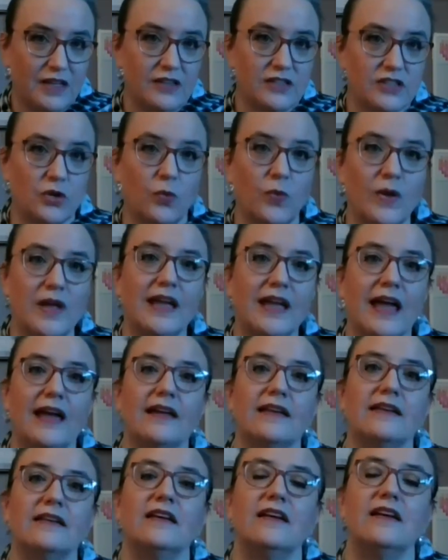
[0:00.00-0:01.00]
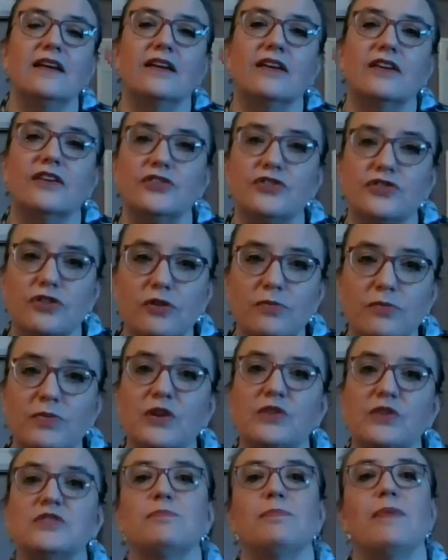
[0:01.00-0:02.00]
So we can
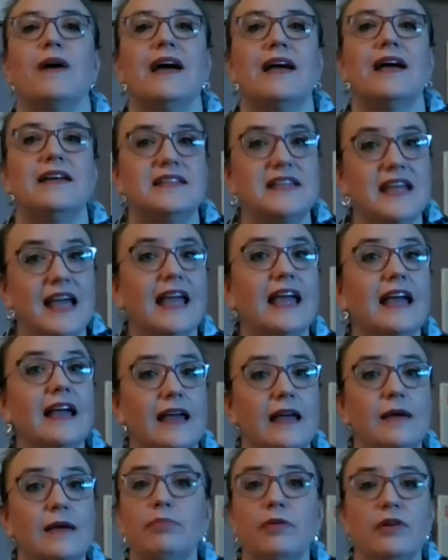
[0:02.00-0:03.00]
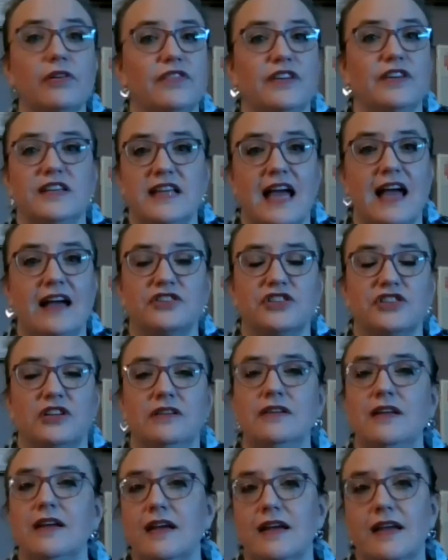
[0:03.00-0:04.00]
contribute by taking imperfect
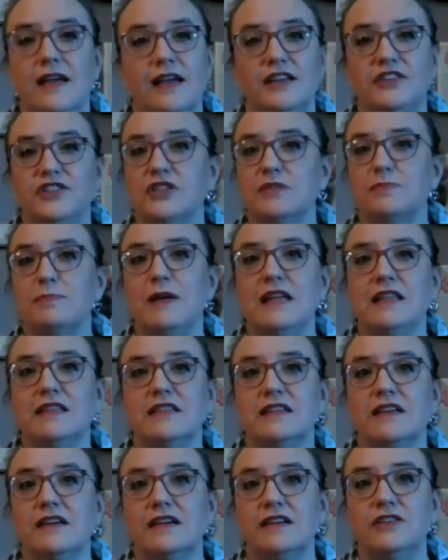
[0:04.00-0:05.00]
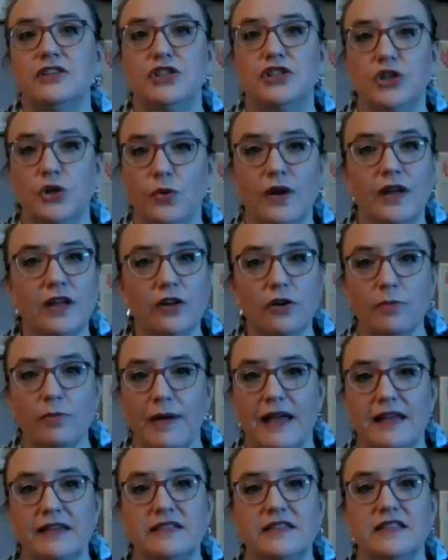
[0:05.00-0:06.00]
action. It just means doing your
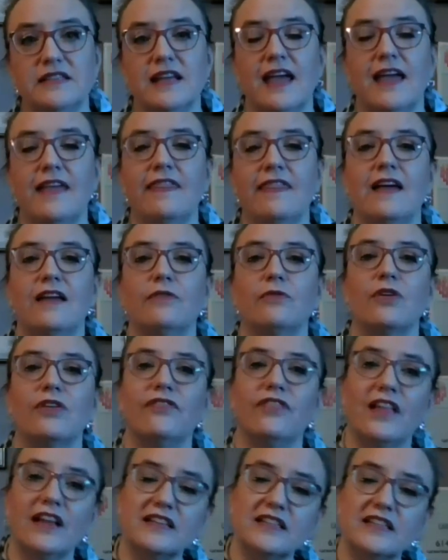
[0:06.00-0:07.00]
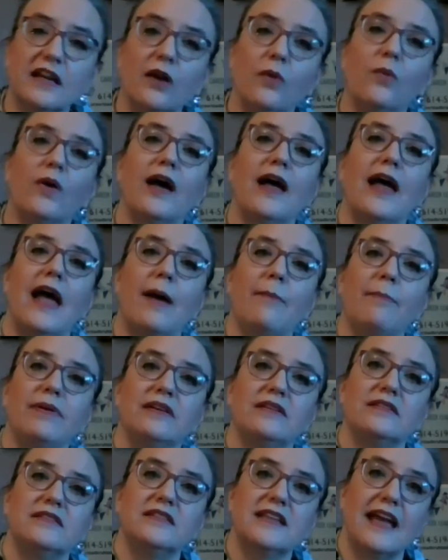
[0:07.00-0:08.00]
best and then reflecting on what
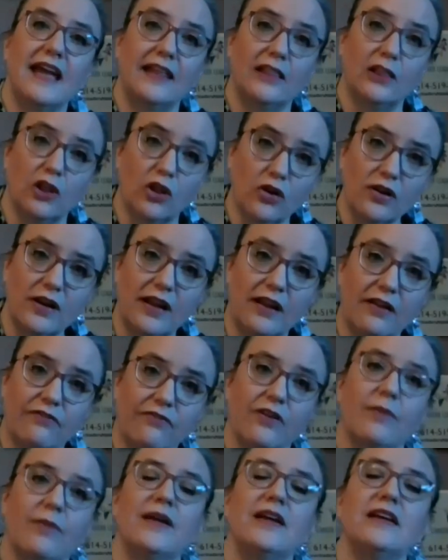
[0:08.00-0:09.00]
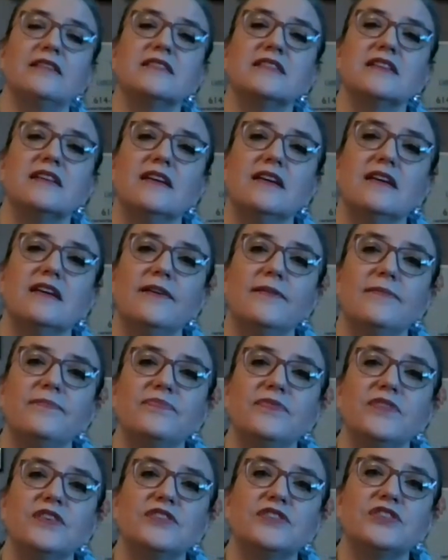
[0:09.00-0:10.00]
happened and learning from it
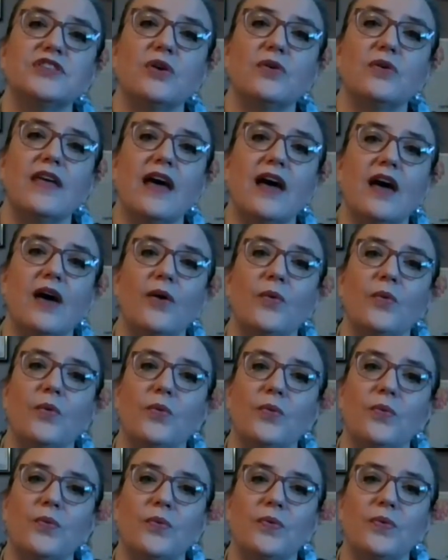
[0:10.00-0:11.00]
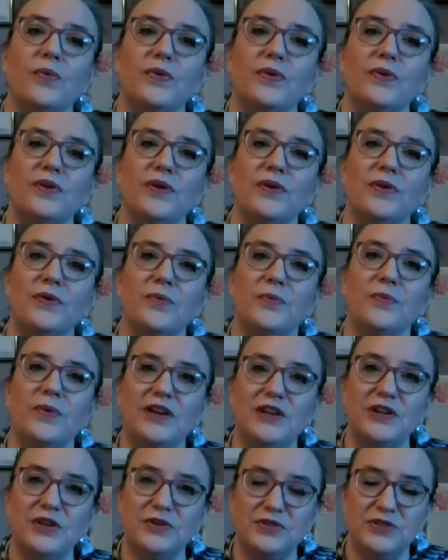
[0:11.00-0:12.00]
so that
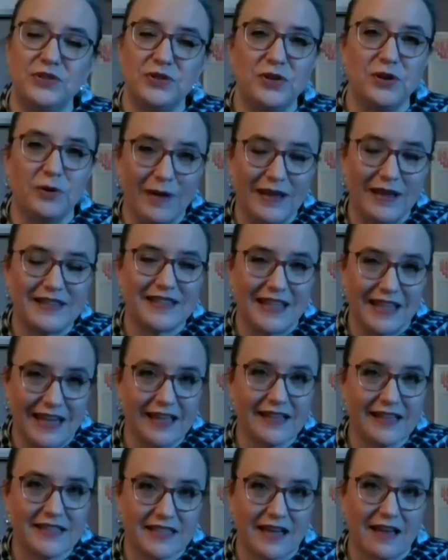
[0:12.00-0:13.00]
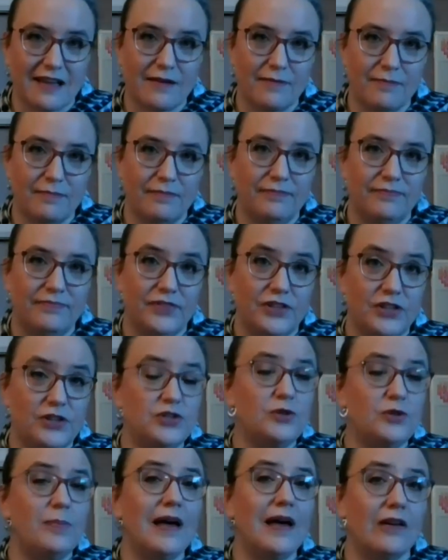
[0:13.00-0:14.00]
when you do your best the next time, you
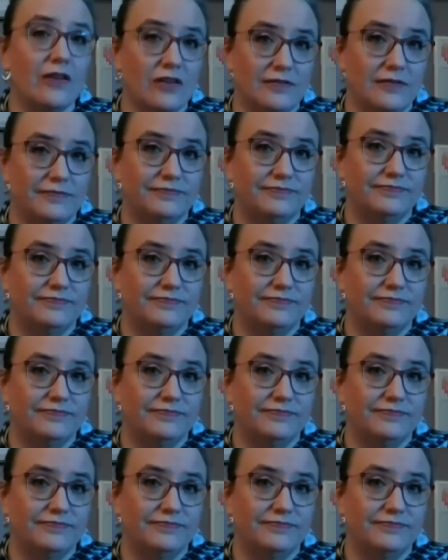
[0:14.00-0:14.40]
do better.